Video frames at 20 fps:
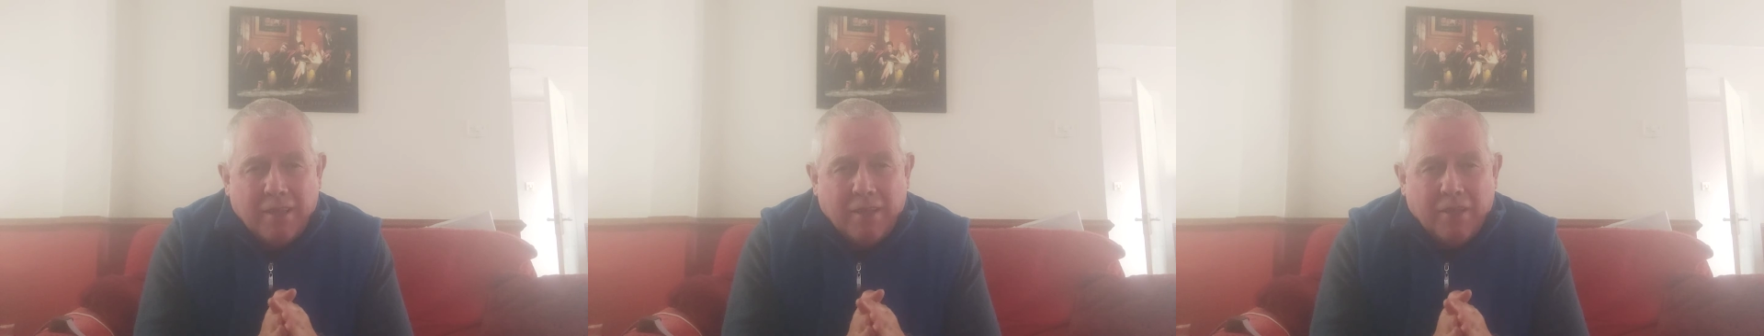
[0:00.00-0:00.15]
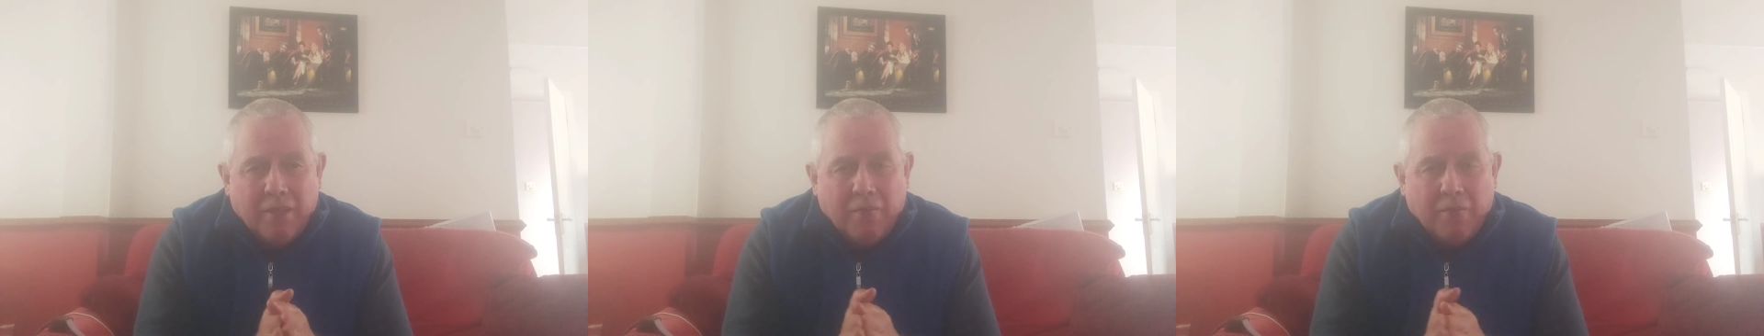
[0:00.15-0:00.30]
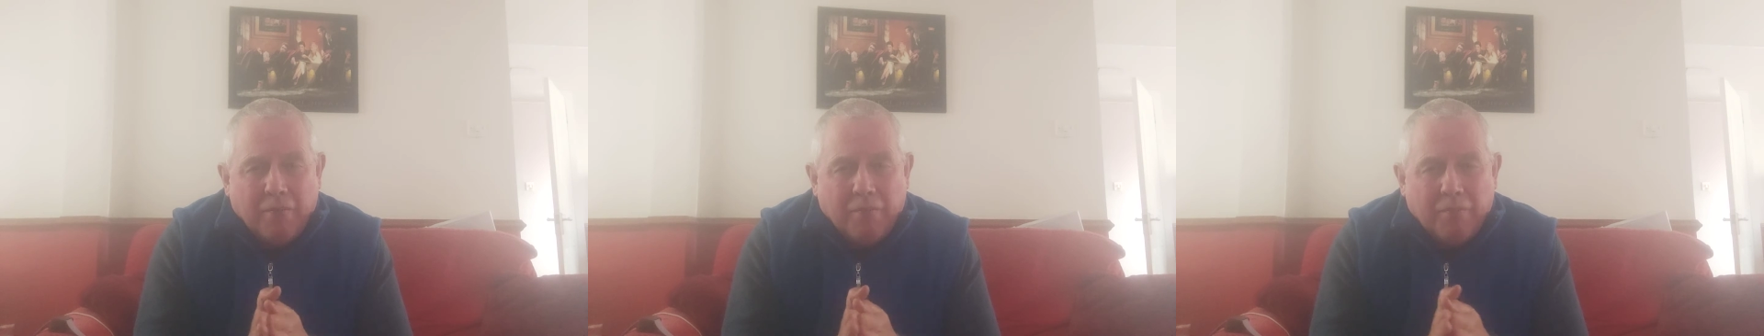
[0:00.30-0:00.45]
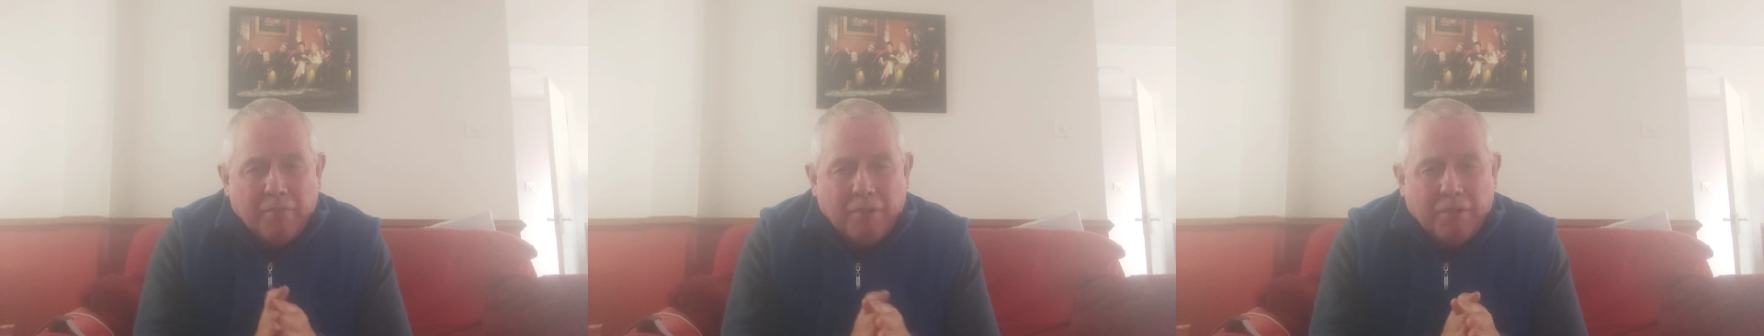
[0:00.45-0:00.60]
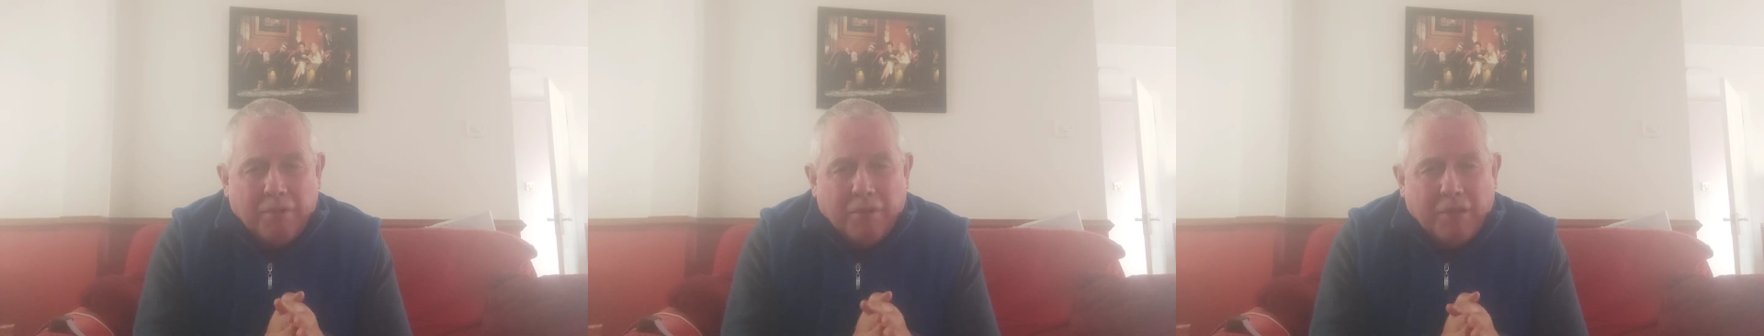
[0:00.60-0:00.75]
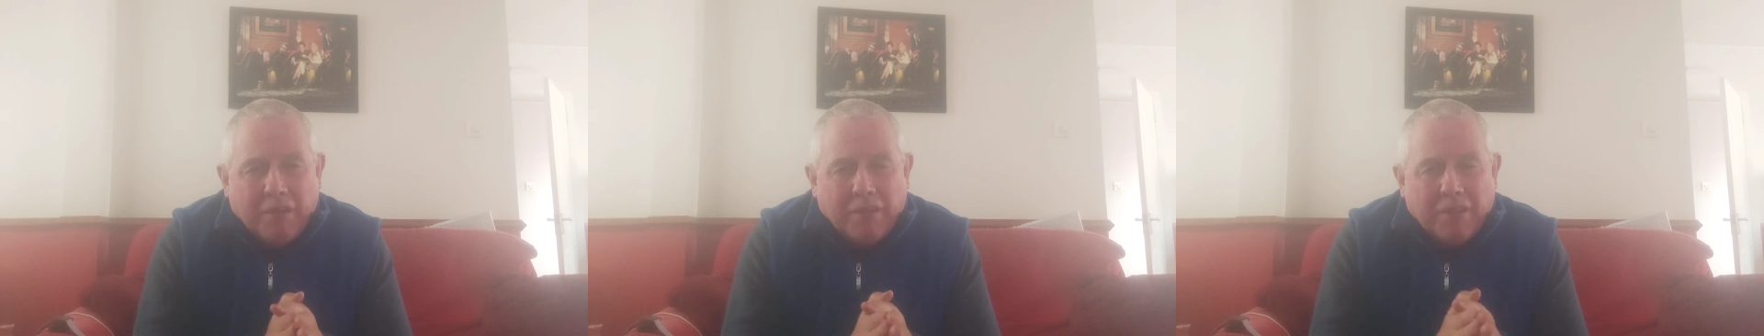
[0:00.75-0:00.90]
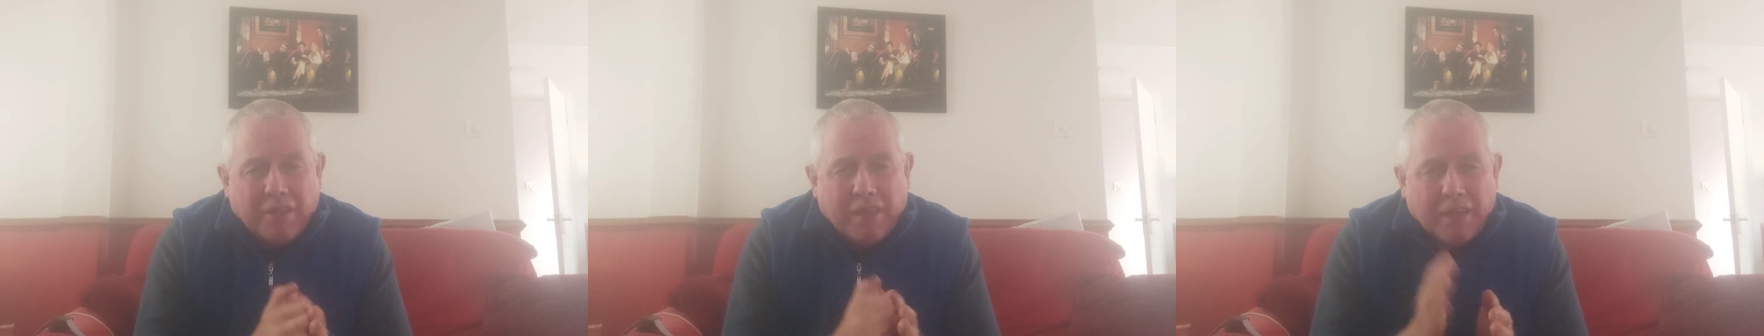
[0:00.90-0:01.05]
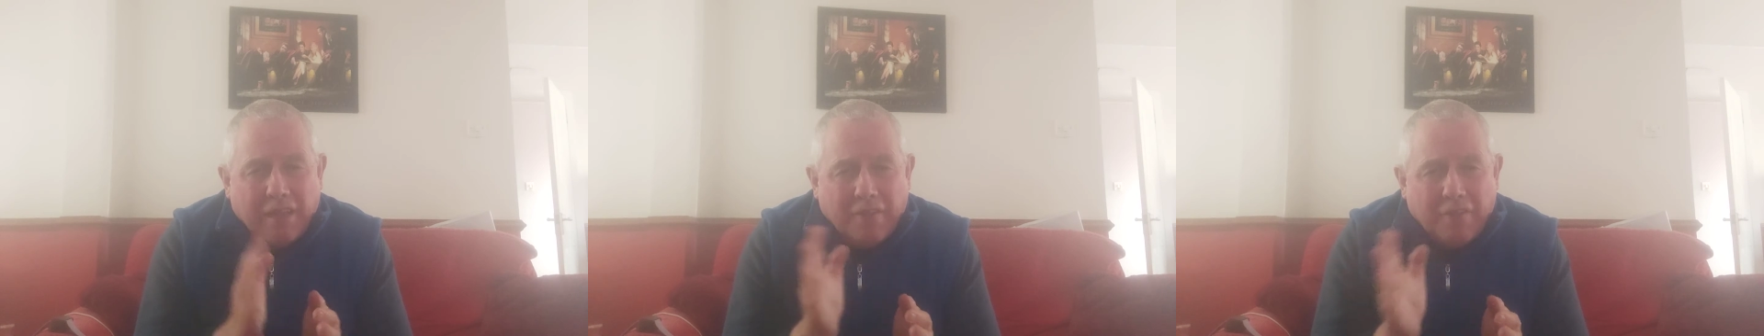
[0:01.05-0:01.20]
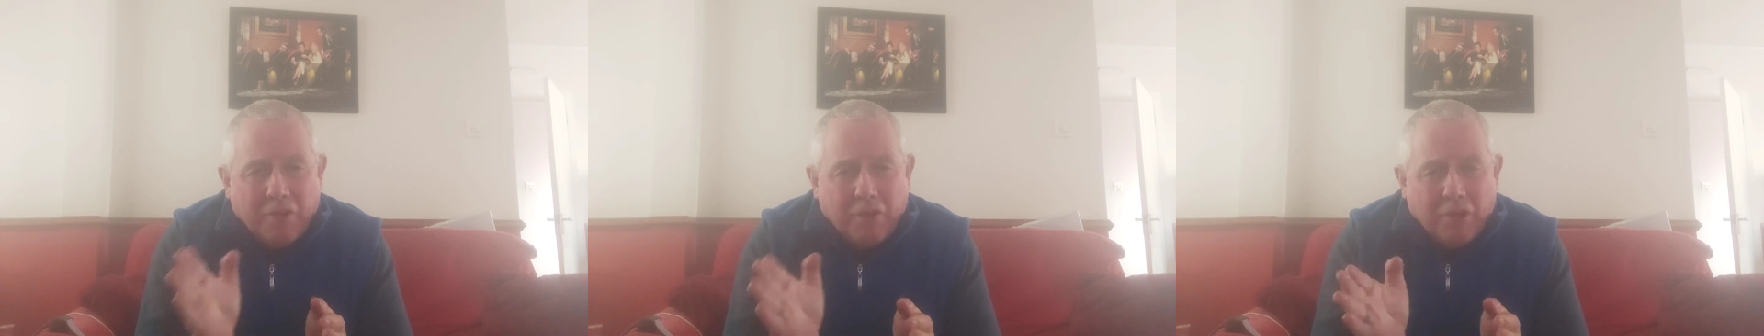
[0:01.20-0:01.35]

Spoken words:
Now, my father did have